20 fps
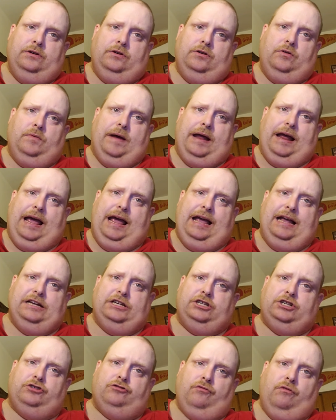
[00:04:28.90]
who went
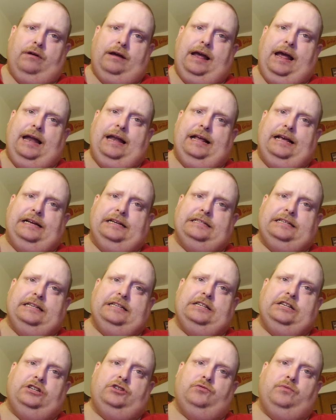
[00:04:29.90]
8 strong innings
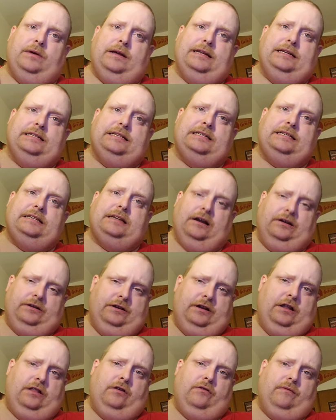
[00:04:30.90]
as the Twins
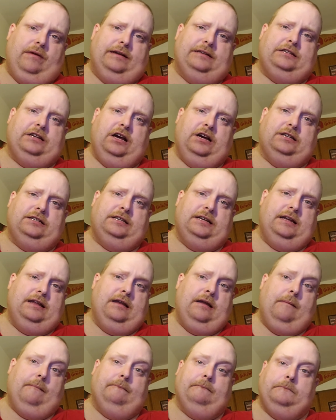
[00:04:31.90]
stunned the Red Sox
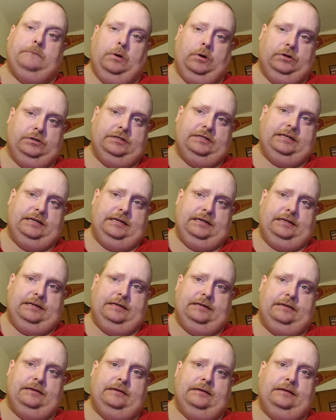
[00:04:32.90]
in Boston.
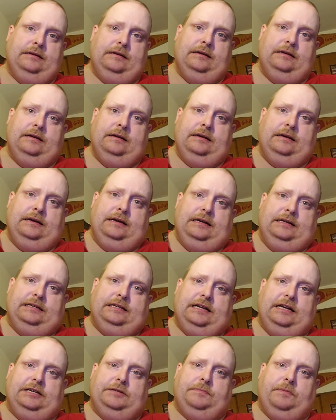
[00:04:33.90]

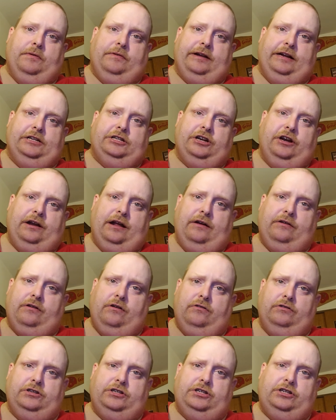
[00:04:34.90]
Today's birthday shout-out
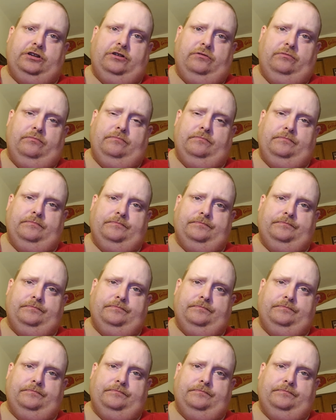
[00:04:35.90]
goes to